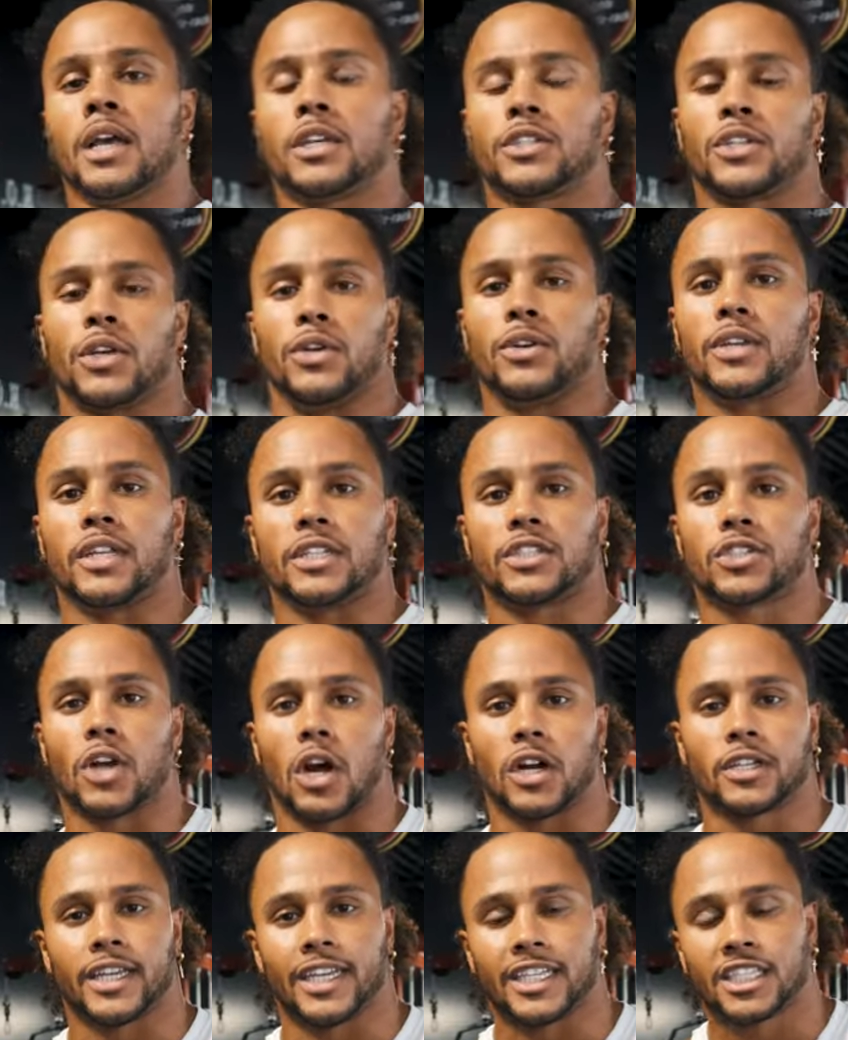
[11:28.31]
so you can
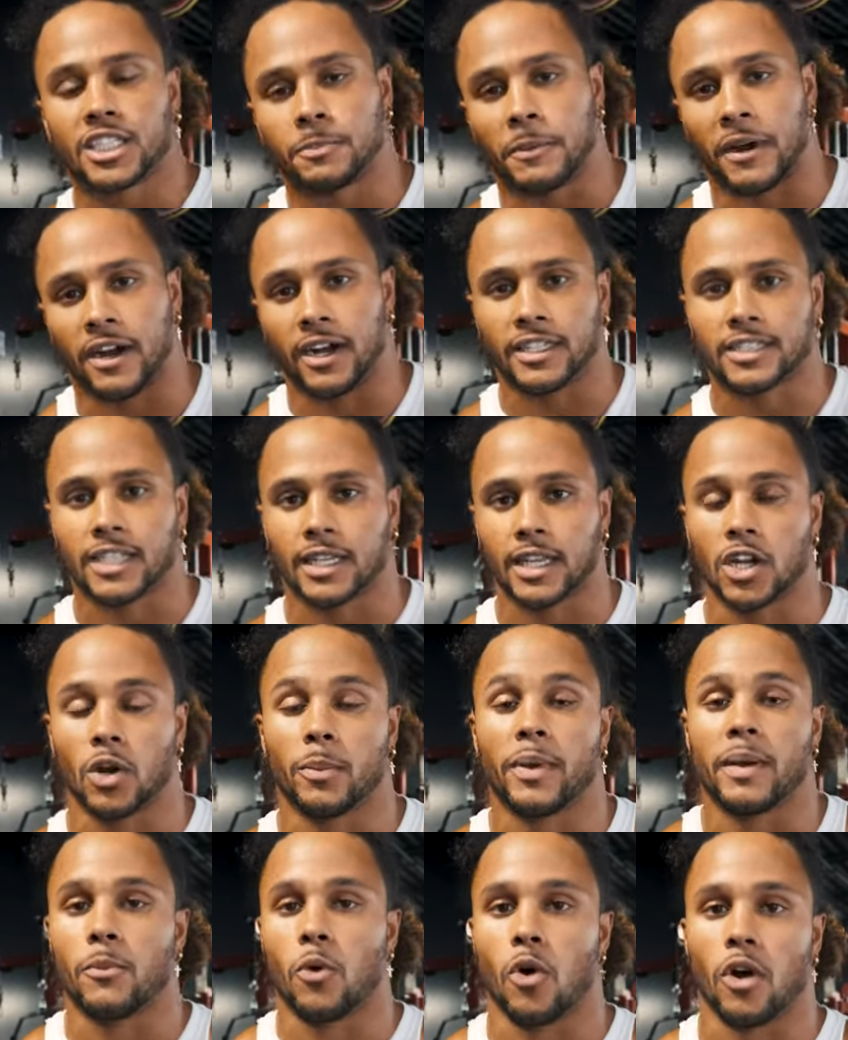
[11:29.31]
start to experience a little
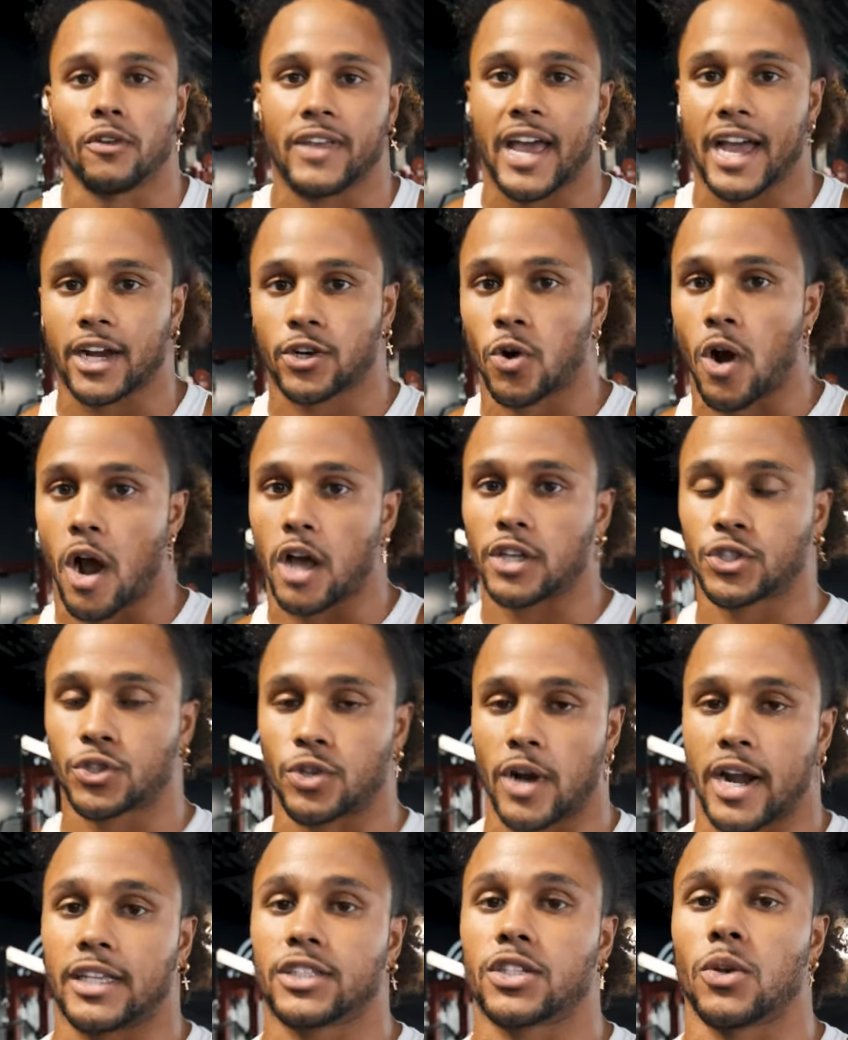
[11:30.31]
bit more of that cross
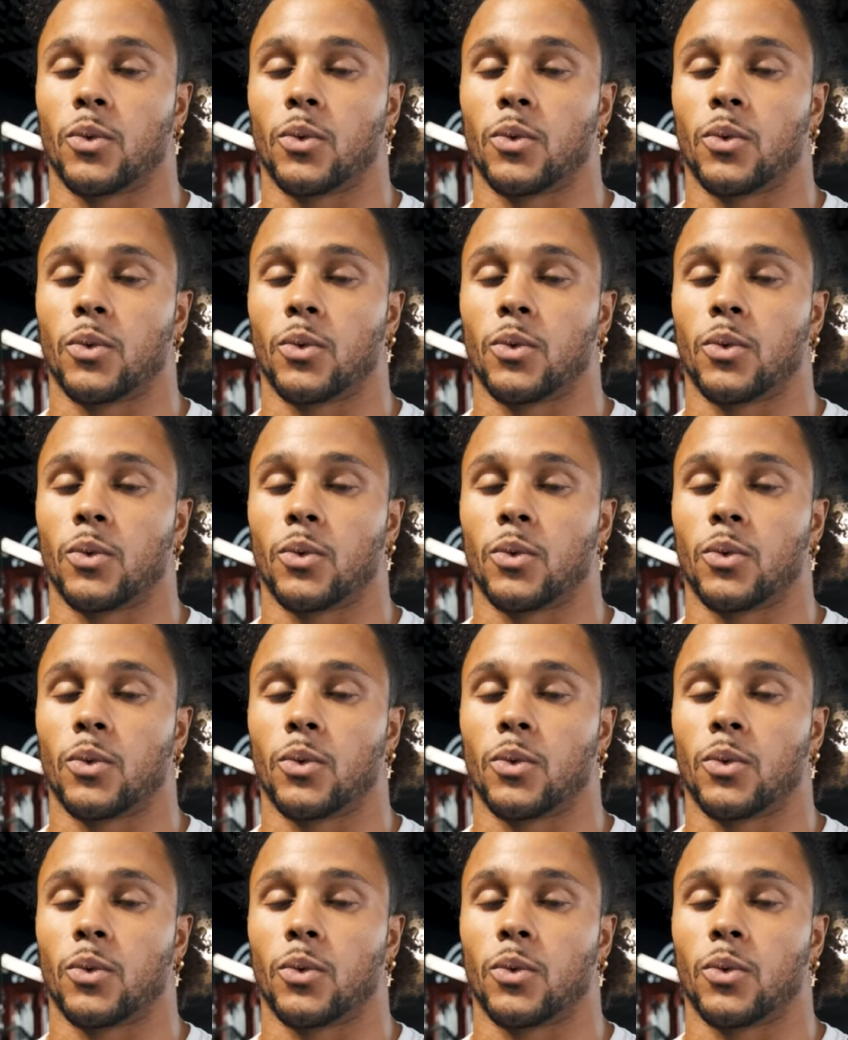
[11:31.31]
strength.